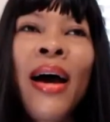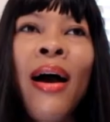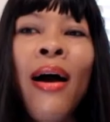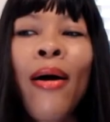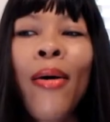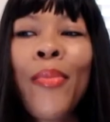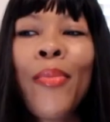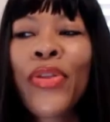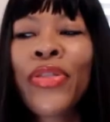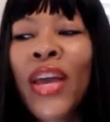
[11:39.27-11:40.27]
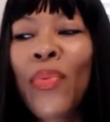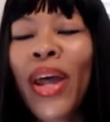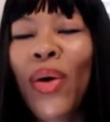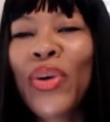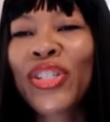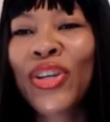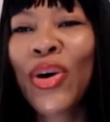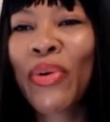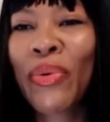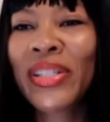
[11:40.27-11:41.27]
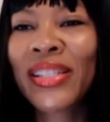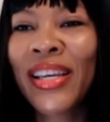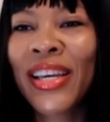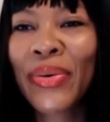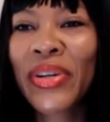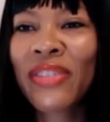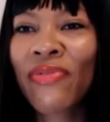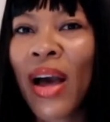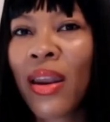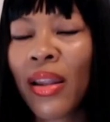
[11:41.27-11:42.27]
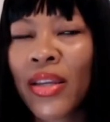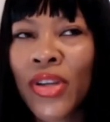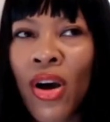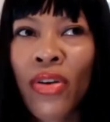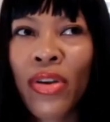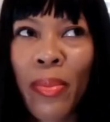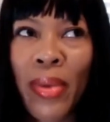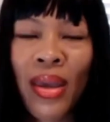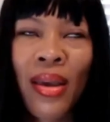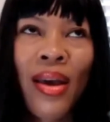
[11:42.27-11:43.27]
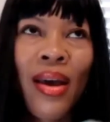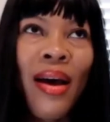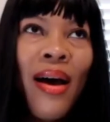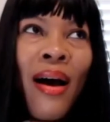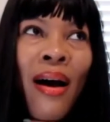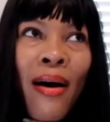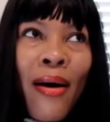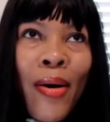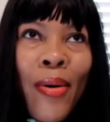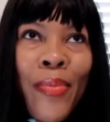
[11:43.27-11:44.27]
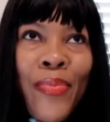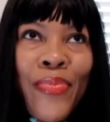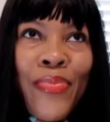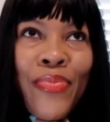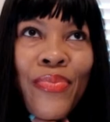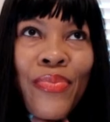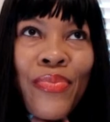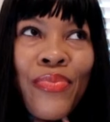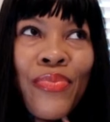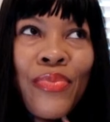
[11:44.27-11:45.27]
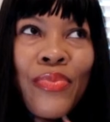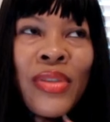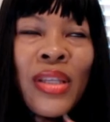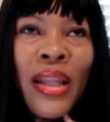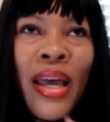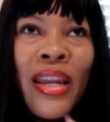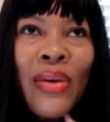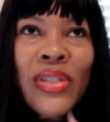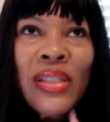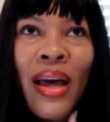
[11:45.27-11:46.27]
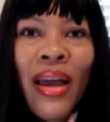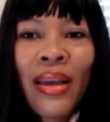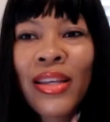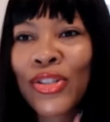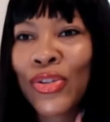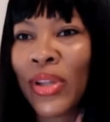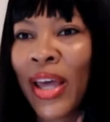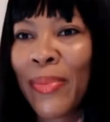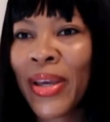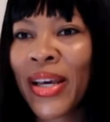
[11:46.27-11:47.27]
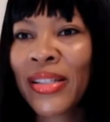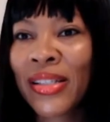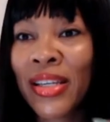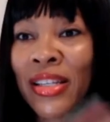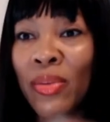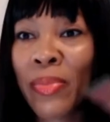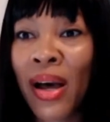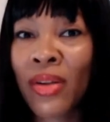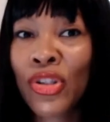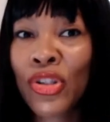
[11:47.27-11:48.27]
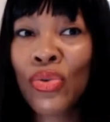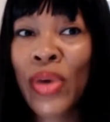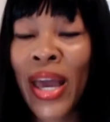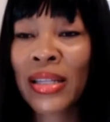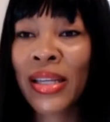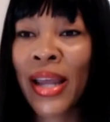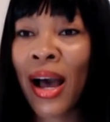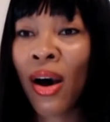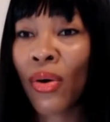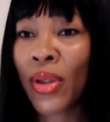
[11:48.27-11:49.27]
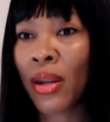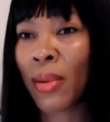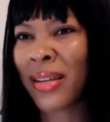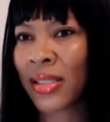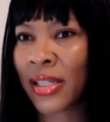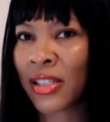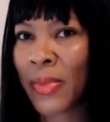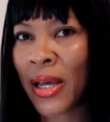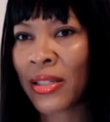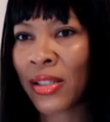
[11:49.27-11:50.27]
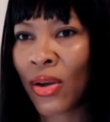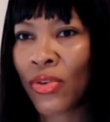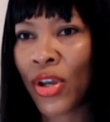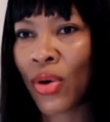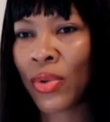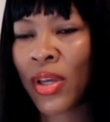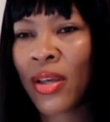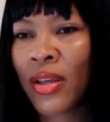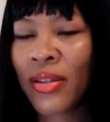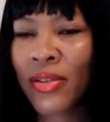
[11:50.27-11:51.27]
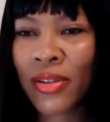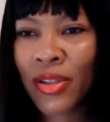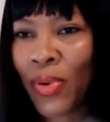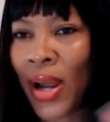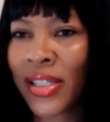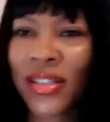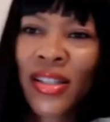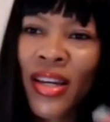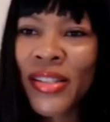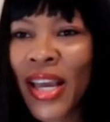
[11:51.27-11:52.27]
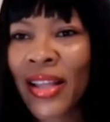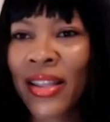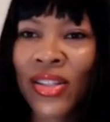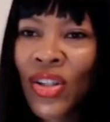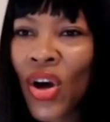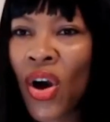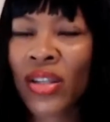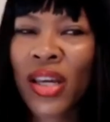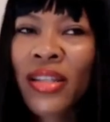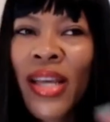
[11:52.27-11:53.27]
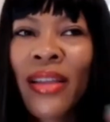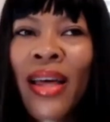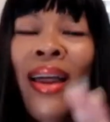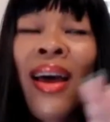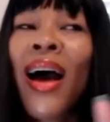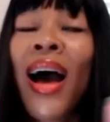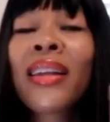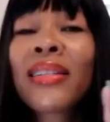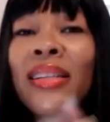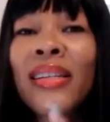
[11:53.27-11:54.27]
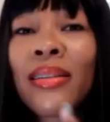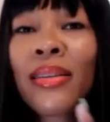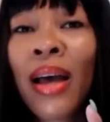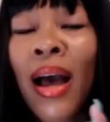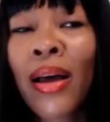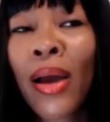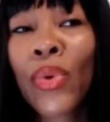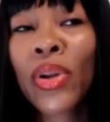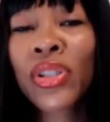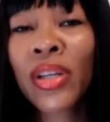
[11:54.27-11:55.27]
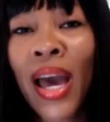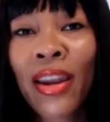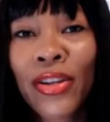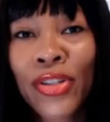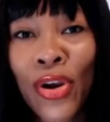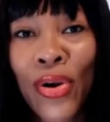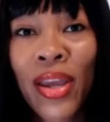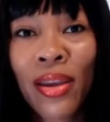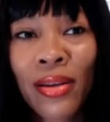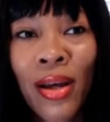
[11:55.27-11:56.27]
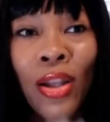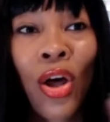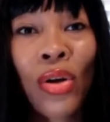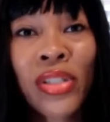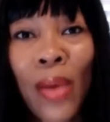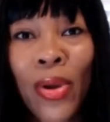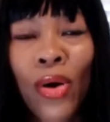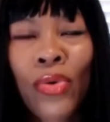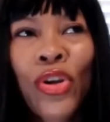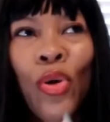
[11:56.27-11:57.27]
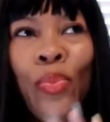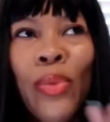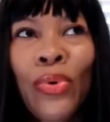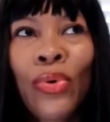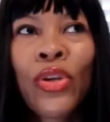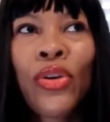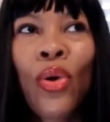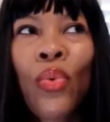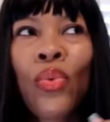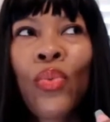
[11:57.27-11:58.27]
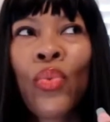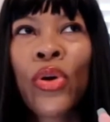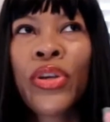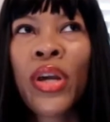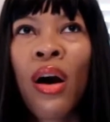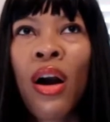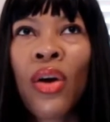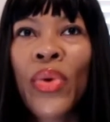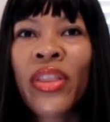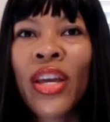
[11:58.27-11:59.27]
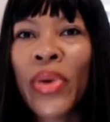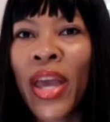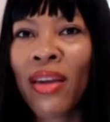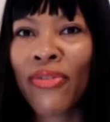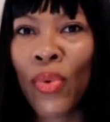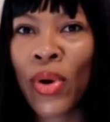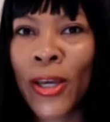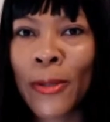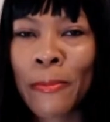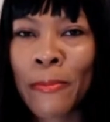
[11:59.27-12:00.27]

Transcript: um, then when I went to go request the increase, finally it dawned on me. Um, the lady was like, it's too late because he's about to exit out in about six months. So, you know, the process is going to take this long it's going to take that honestly i, I really should have got an attorney a long time ago mm-hmm. you know mm-hmm. people you know we're young we think we can't afford it